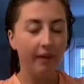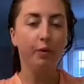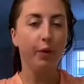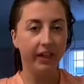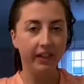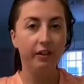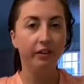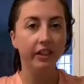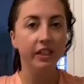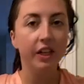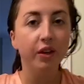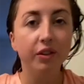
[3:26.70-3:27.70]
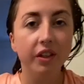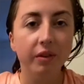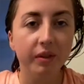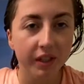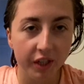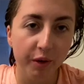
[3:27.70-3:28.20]
quite literally soaked. There
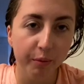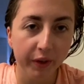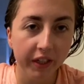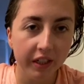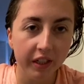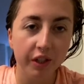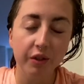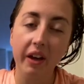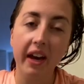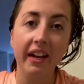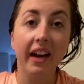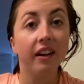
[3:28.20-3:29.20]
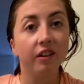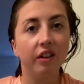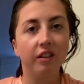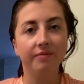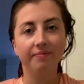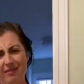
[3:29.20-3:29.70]
was no point to that at all.